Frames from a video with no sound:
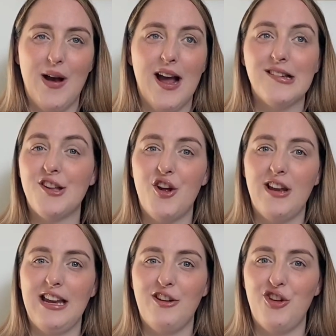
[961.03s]
I
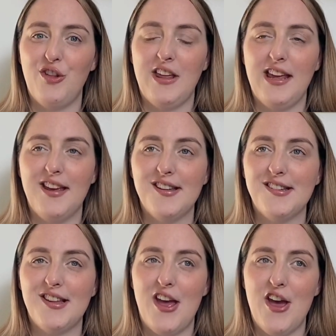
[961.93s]
certainly do
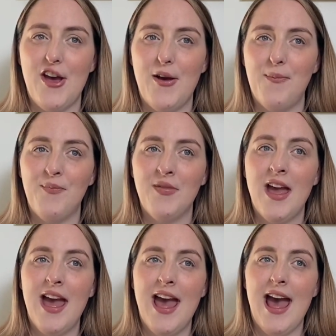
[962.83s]
these, and
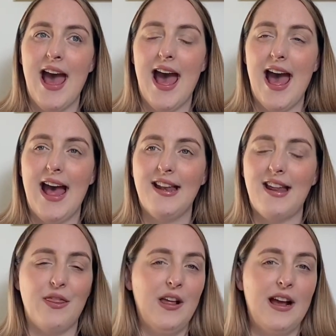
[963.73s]

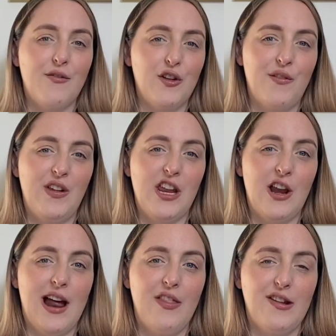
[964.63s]
I think I've done a video
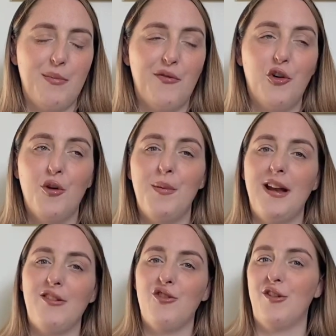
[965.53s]
like this before, but
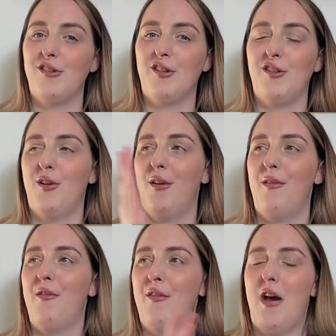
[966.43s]
it's just sort
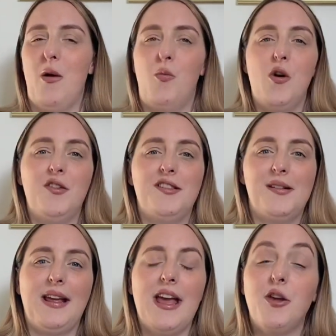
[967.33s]
of one to
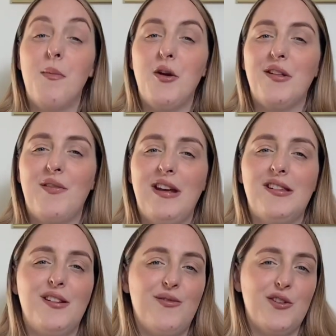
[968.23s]
get you
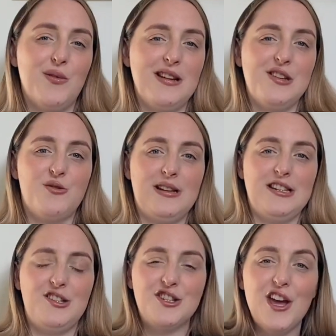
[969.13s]
motivated for
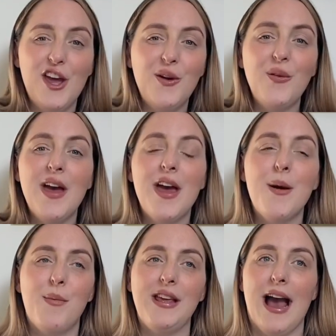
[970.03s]
2022.
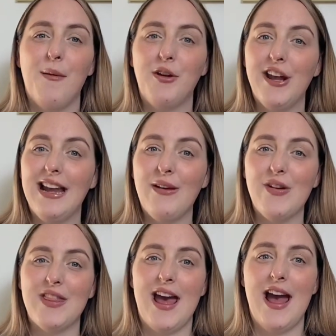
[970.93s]
But yeah, I'm going to leave
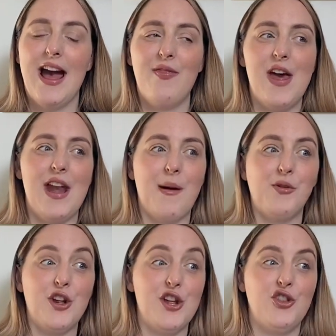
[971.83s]
it there, and then I'm
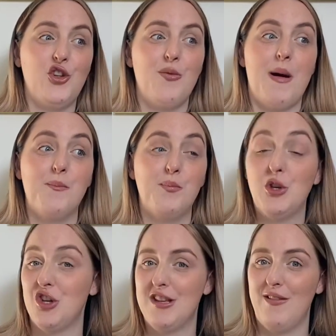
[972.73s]
going to do my
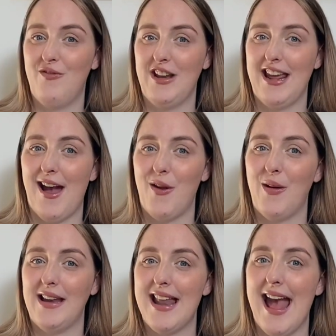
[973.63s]
budgeting video
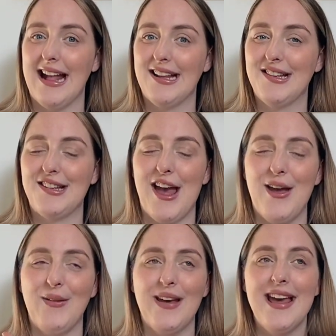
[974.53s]
next.
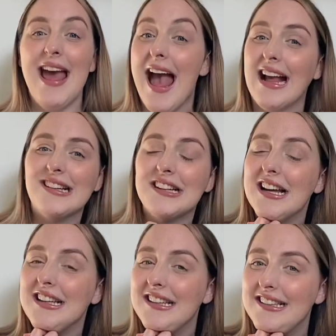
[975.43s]
So
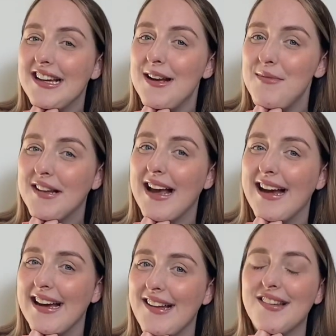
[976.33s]
exciting times,
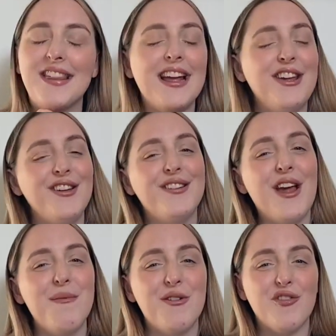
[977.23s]
guys. Thank you
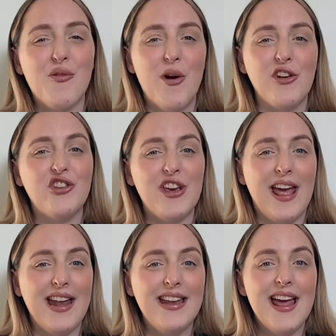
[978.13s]
so much for
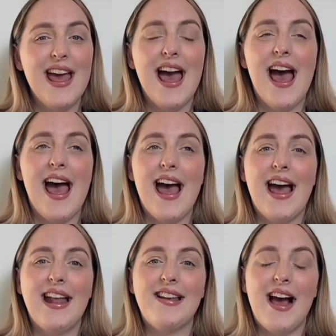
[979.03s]
watching,
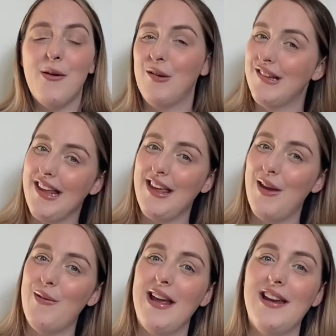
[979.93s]
and I will see
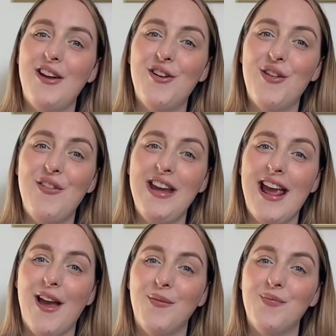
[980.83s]
you in another
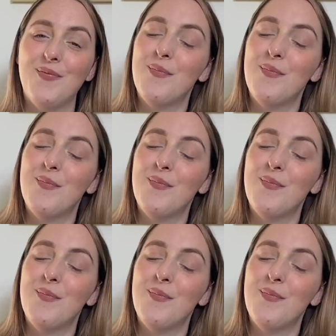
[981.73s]
video.